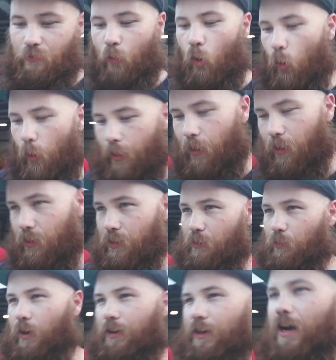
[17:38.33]
four-wheelers
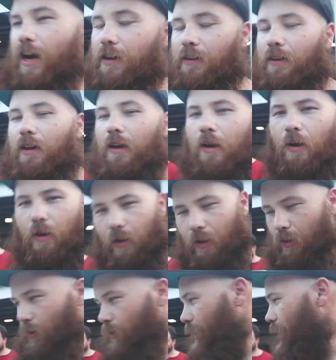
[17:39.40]
and whatnot.
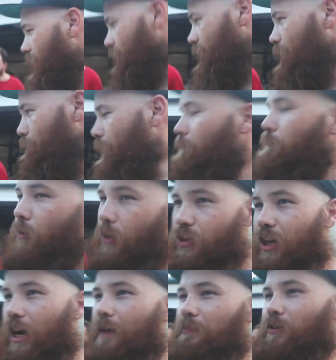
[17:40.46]
Well, now he's got a big boy job,